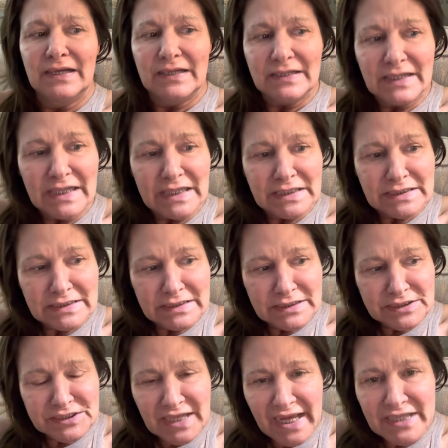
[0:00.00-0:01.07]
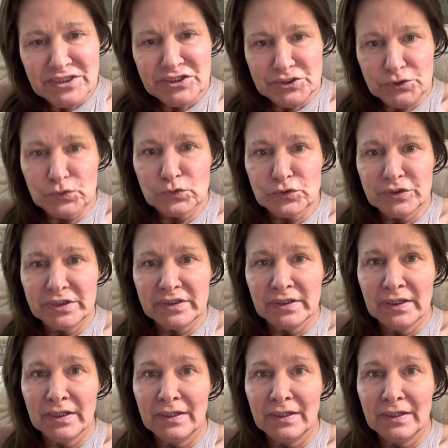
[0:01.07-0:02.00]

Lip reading: let Chad's children